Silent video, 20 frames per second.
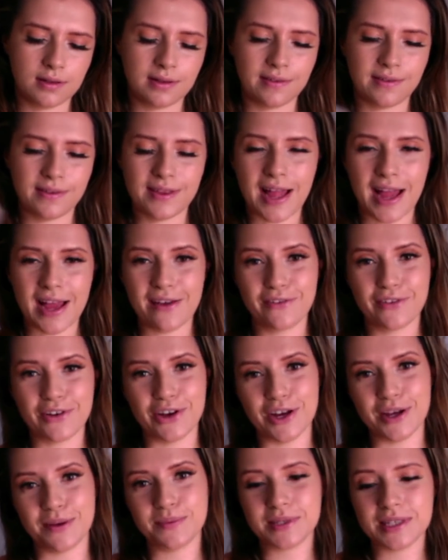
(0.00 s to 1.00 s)
Knight of
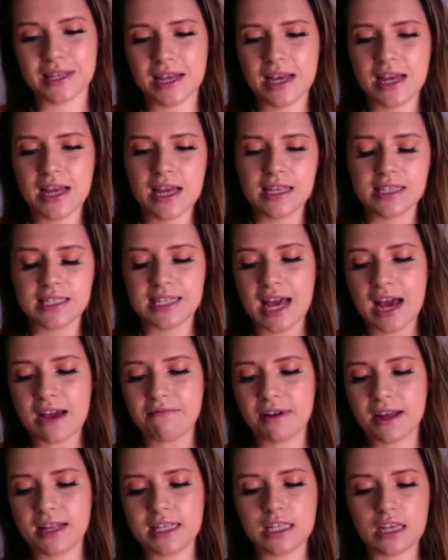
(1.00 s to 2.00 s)
Cups. So yeah, I
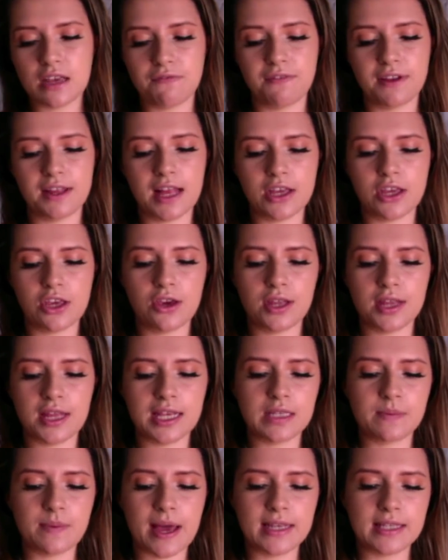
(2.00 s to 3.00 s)
really do feel like you can
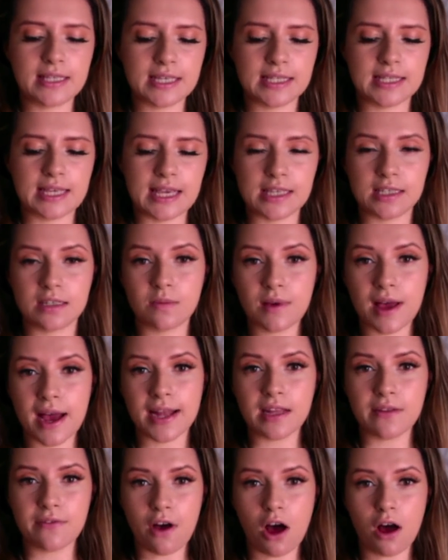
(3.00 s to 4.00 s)
expect to see some
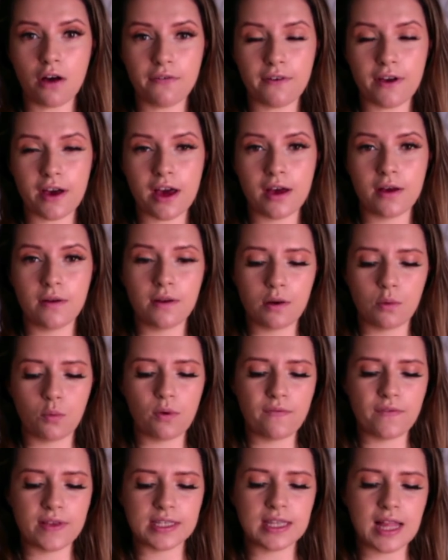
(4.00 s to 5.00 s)
kind of offer
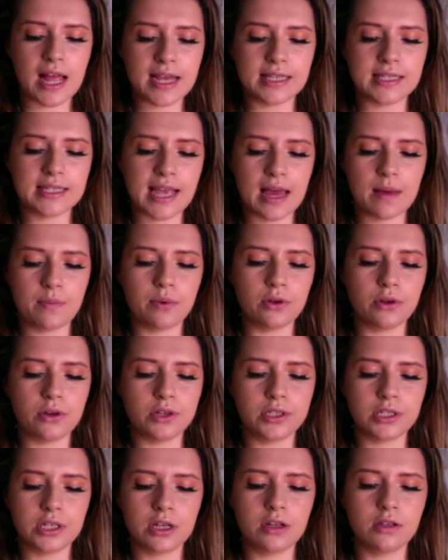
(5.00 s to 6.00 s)
with this Lionsgate
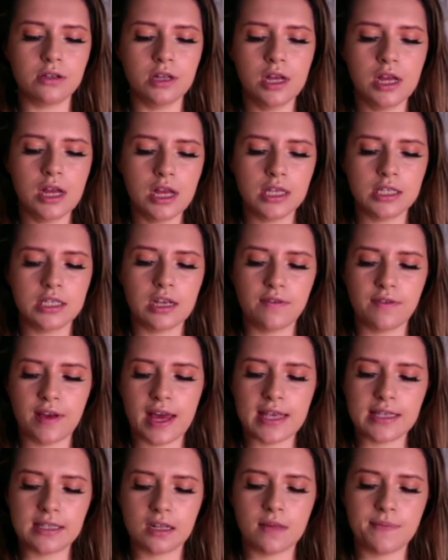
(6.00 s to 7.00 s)
portal. So there
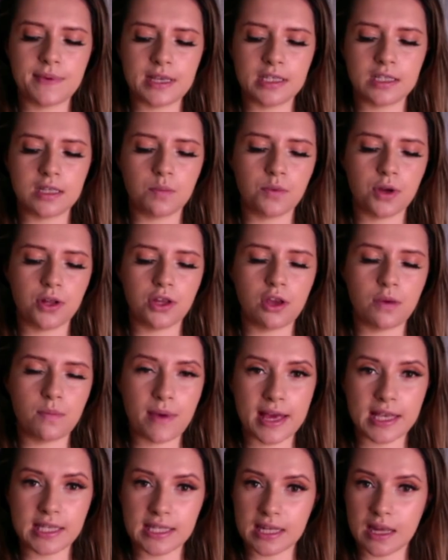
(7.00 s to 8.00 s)
is going to be someone who
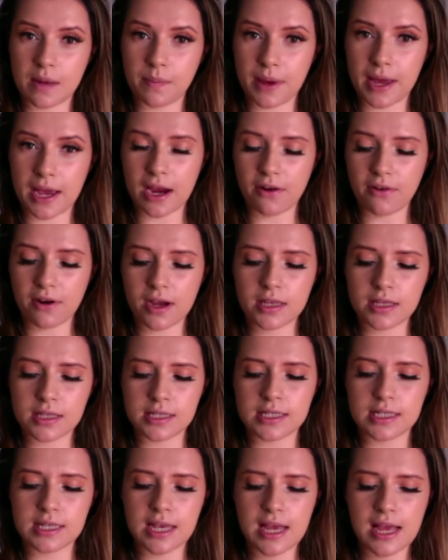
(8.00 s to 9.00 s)
makes an
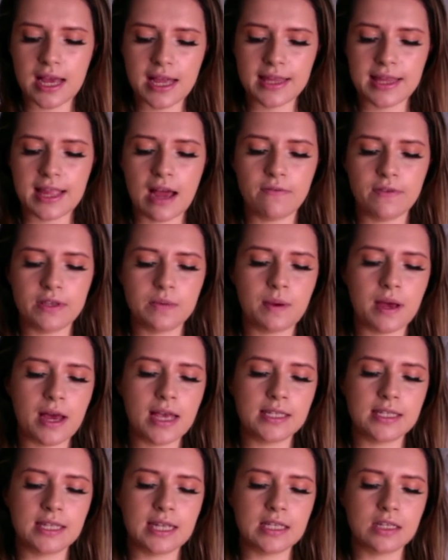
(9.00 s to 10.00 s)
appearance. Now, this
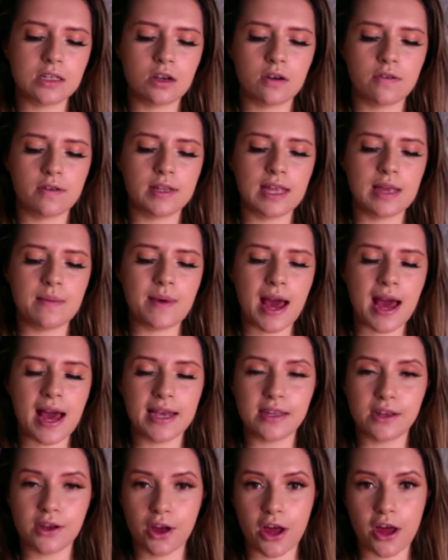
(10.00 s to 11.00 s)
person is currently
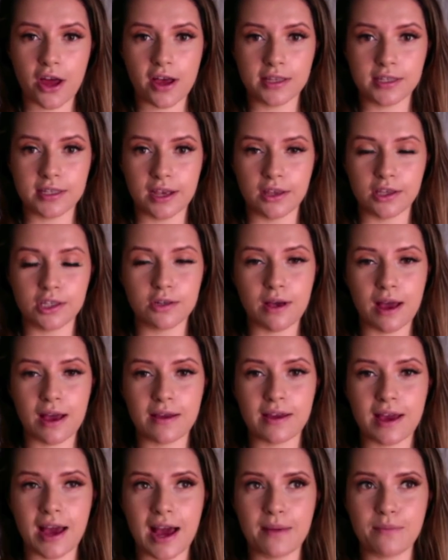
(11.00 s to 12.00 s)
behind a curtain, so
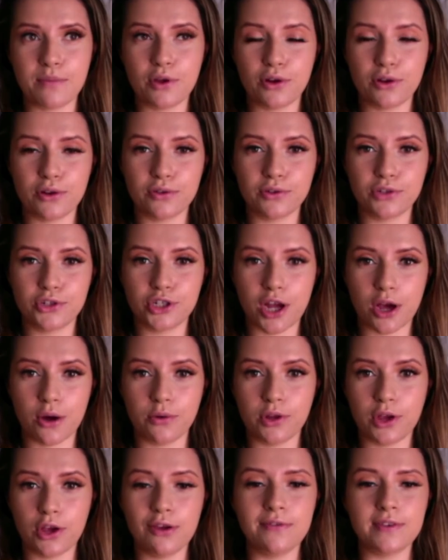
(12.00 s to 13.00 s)
I'm not
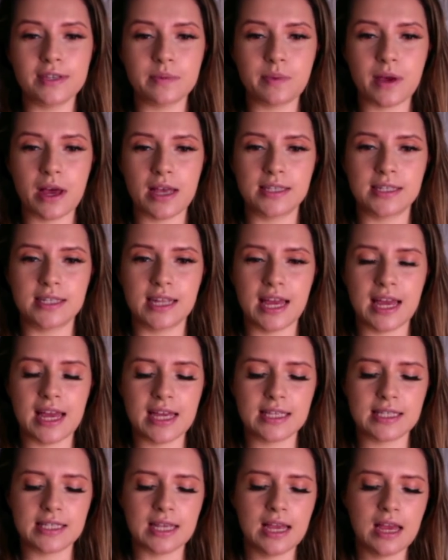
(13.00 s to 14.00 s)
shown who this person
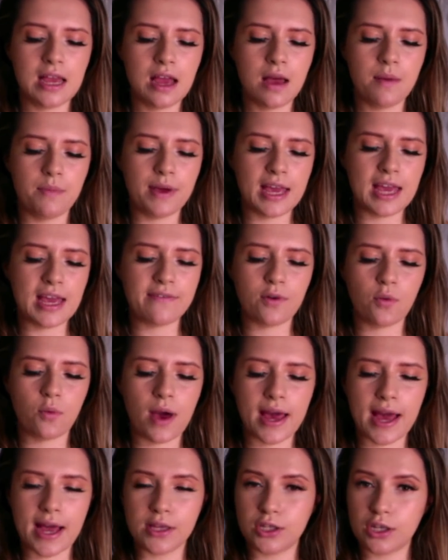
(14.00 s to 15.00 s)
is. But either
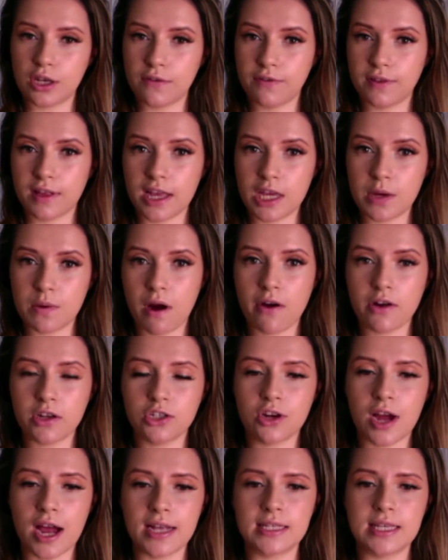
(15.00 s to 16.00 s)
way, I do feel like you are
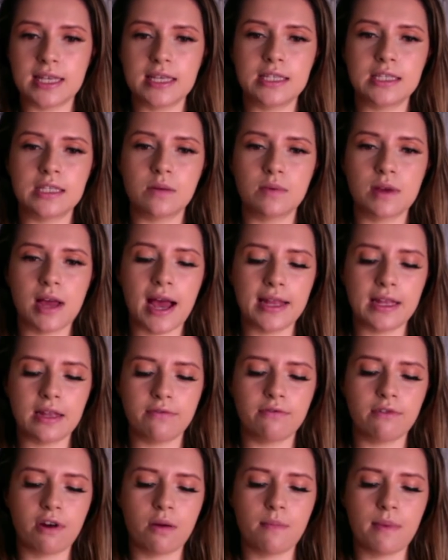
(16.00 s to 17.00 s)
attracting some kind
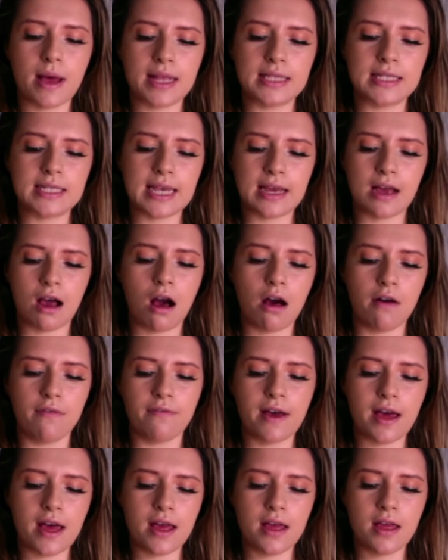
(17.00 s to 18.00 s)
of romantic
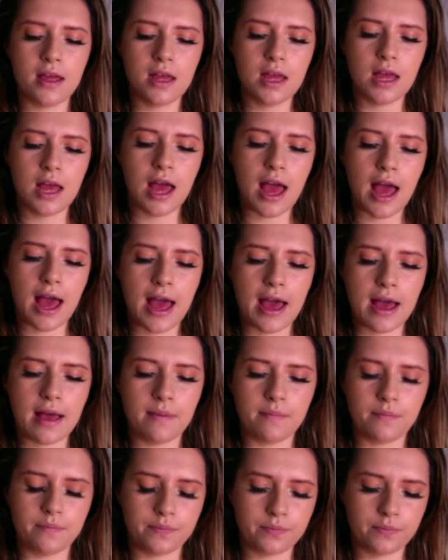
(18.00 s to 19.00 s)
offer.
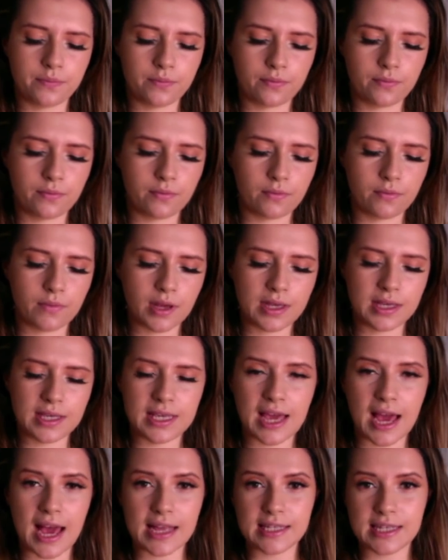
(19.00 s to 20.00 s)

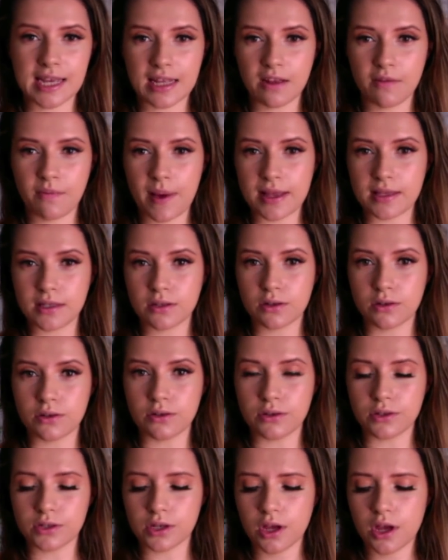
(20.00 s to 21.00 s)
Yeah, Ten of
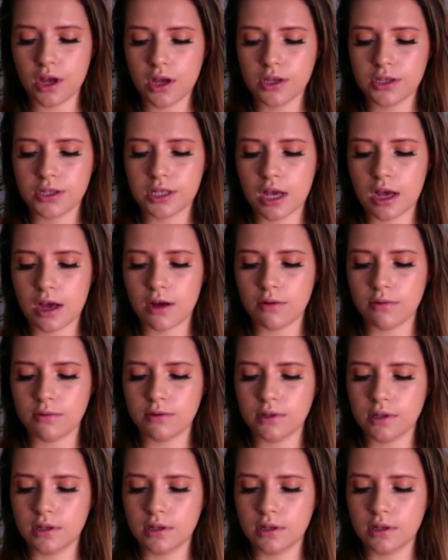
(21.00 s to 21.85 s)
Pentacles. So